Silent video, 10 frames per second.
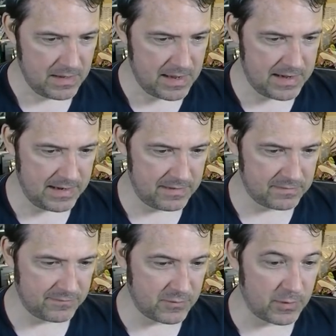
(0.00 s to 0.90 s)
And it
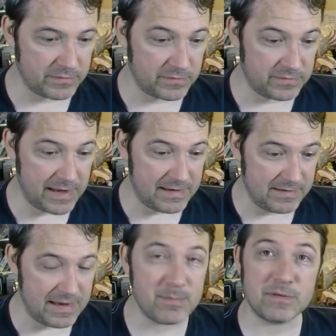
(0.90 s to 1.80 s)
is, of course, a San
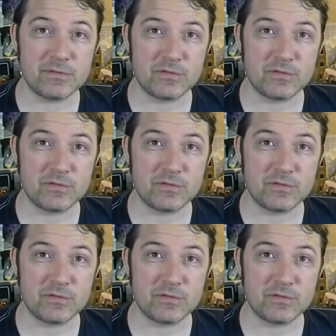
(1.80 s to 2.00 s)
Dimas